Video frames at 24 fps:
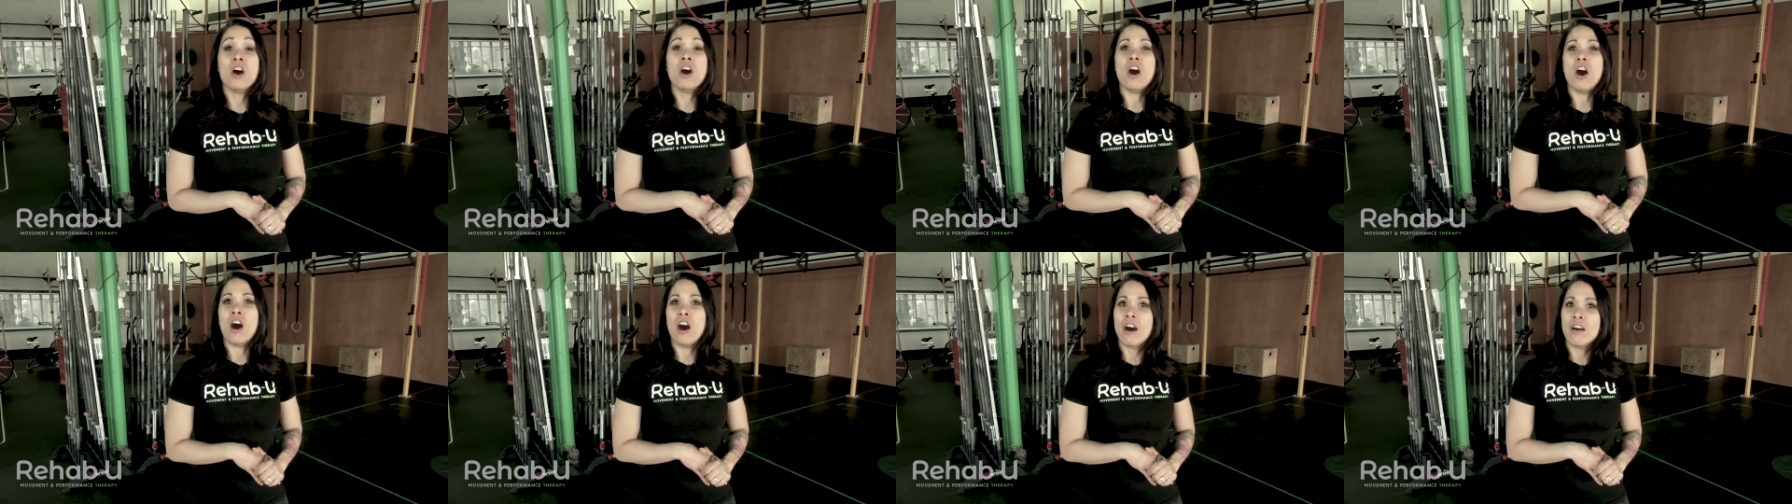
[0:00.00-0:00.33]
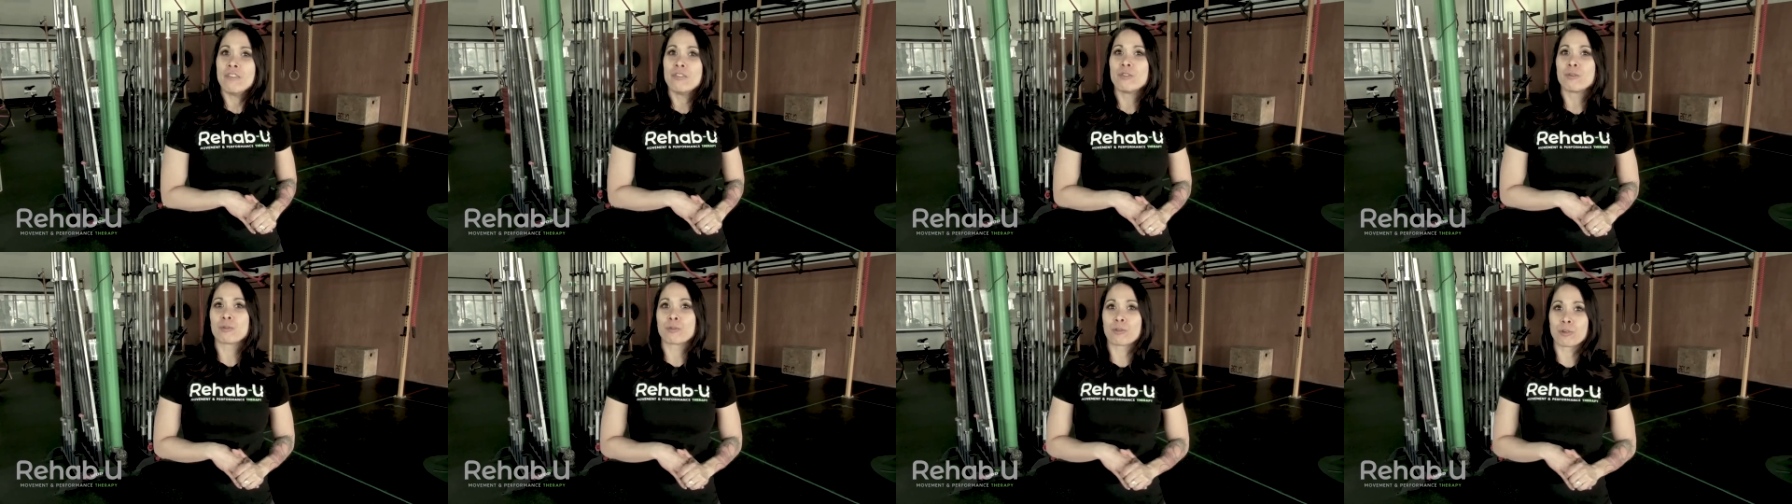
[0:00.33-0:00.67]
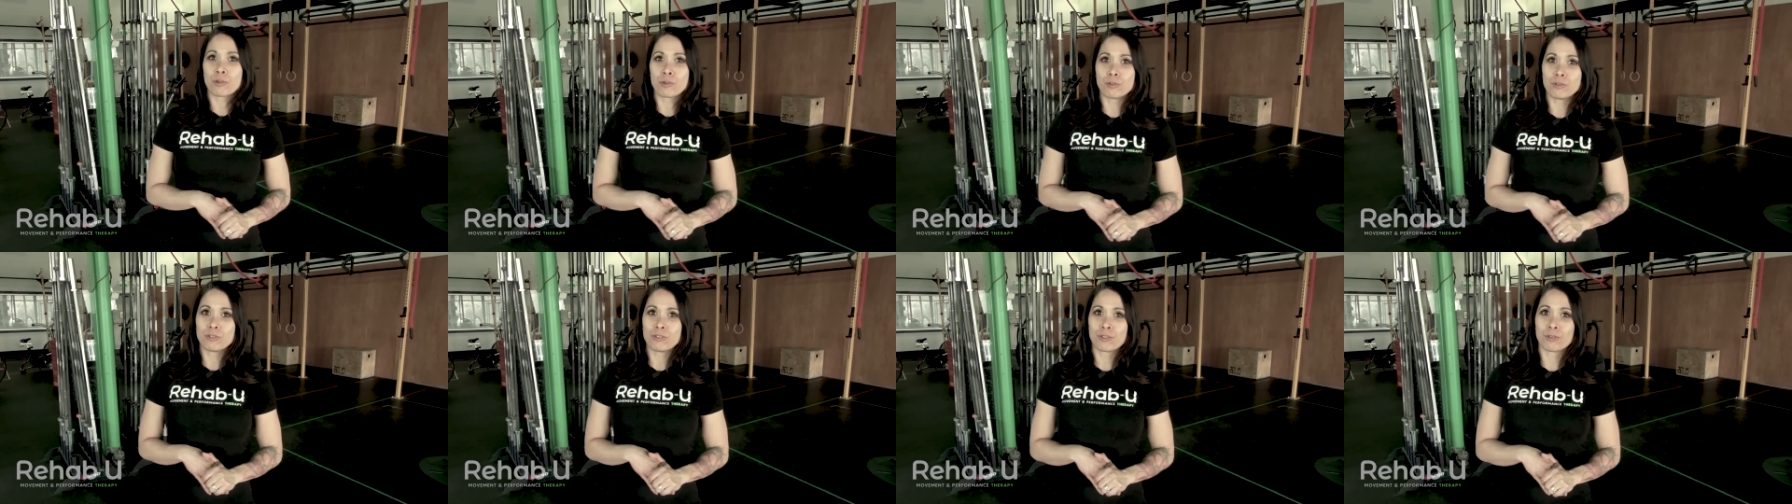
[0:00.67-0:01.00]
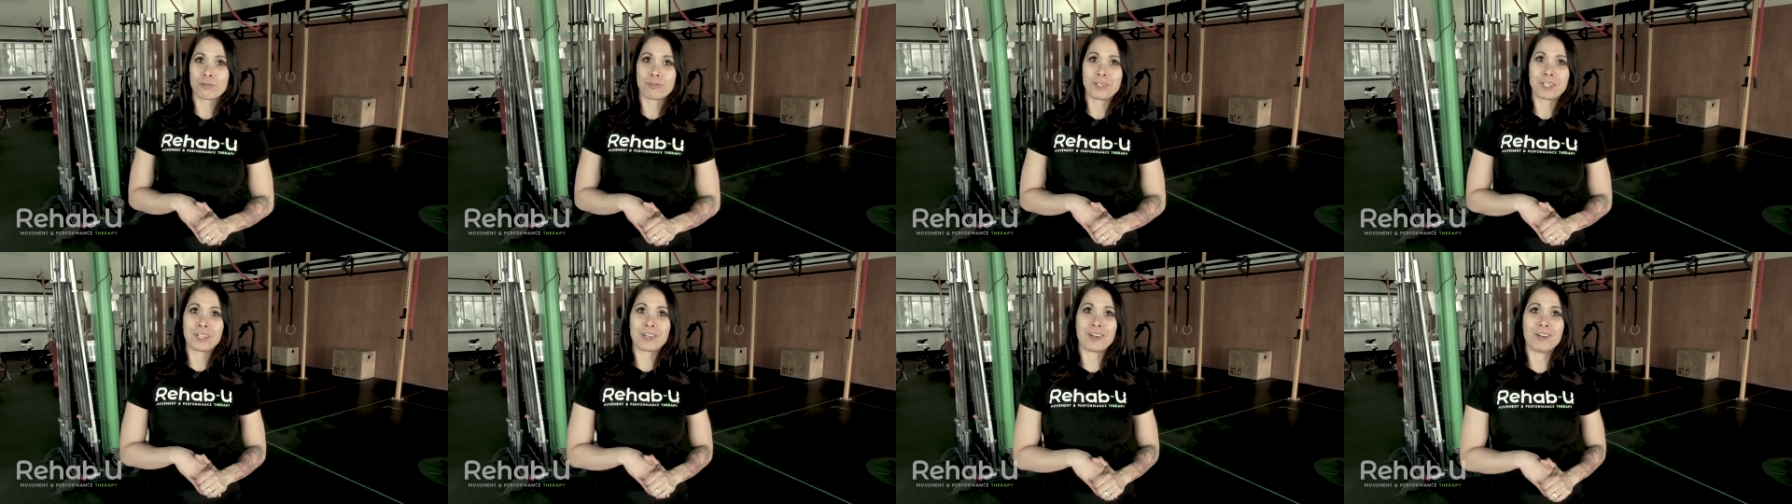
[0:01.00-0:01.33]
on the road to
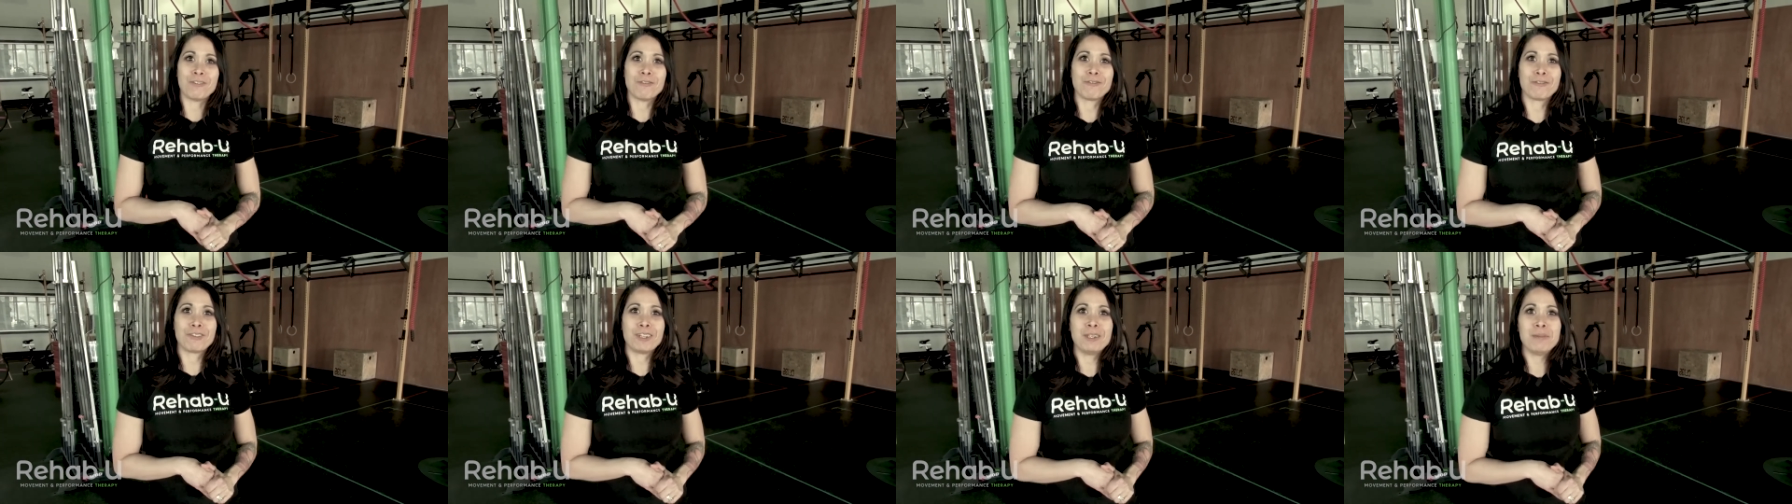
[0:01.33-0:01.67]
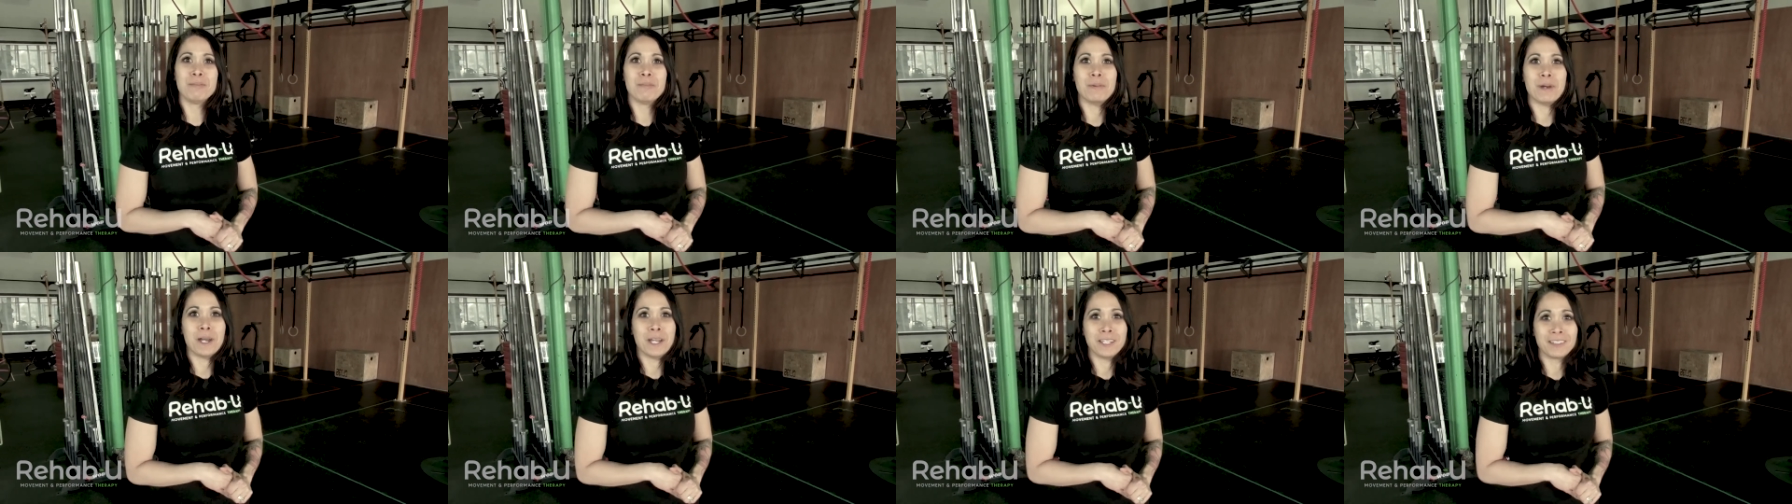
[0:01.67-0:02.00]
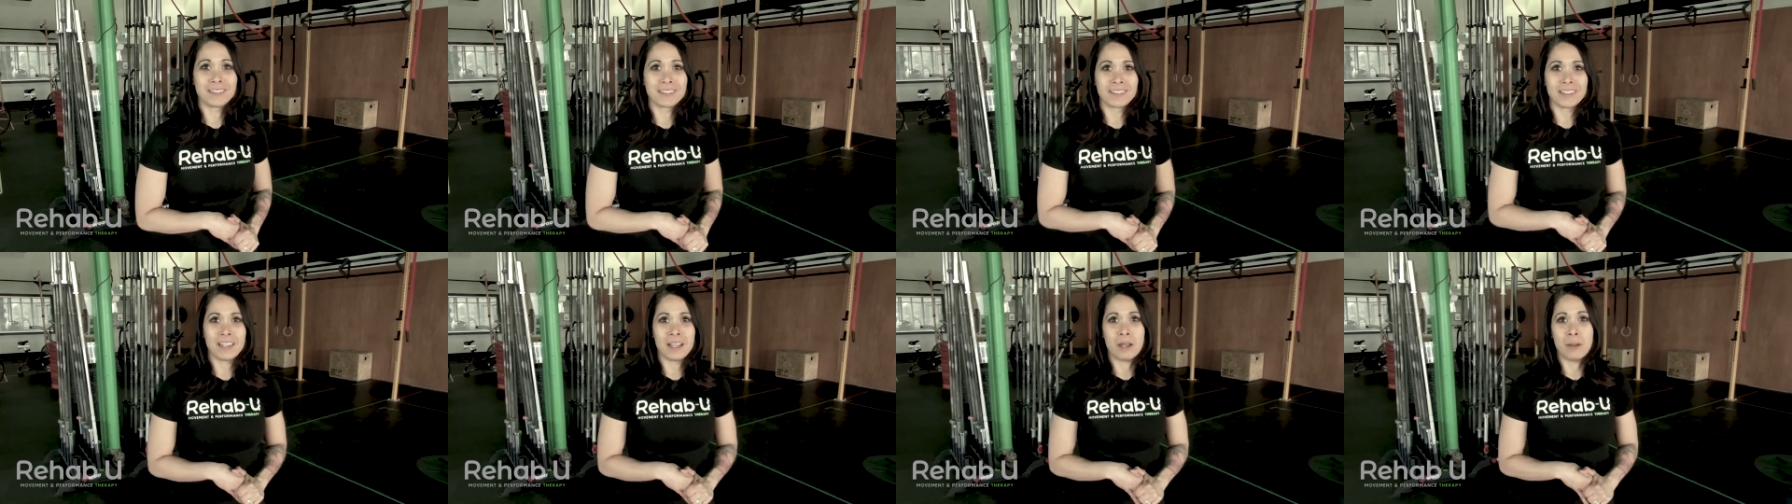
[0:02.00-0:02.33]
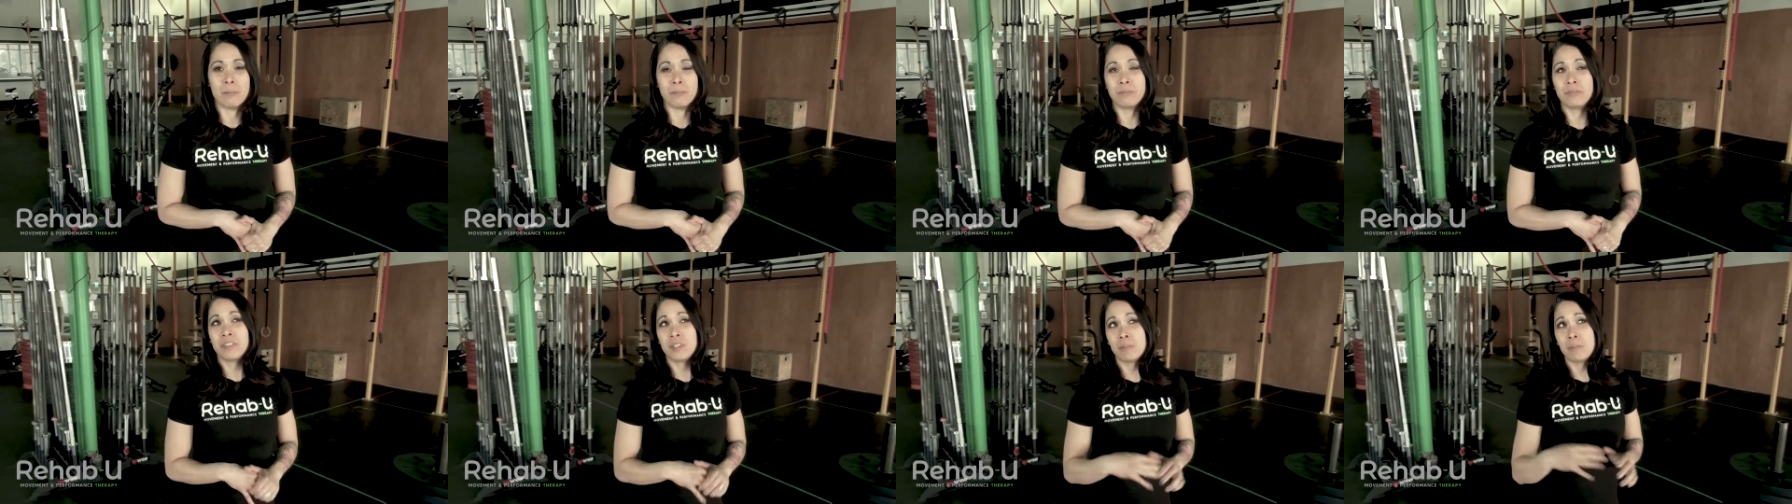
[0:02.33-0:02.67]
recovery, but
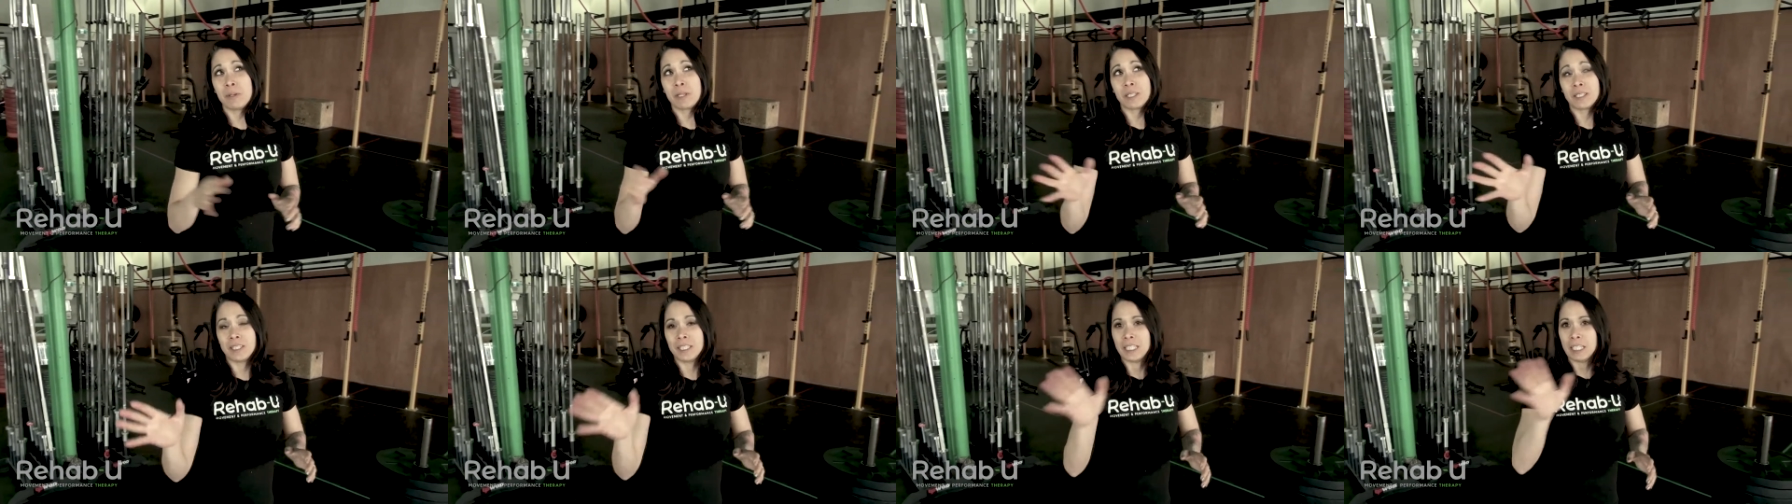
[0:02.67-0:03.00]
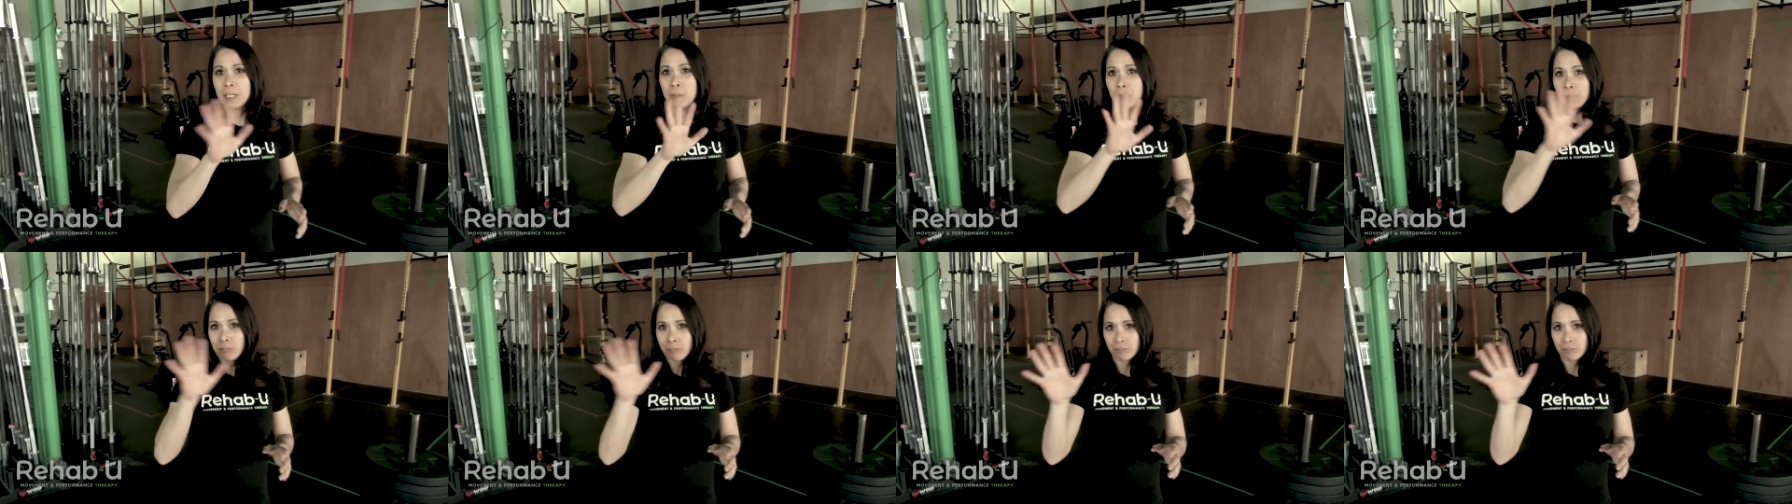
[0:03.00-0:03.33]
typically,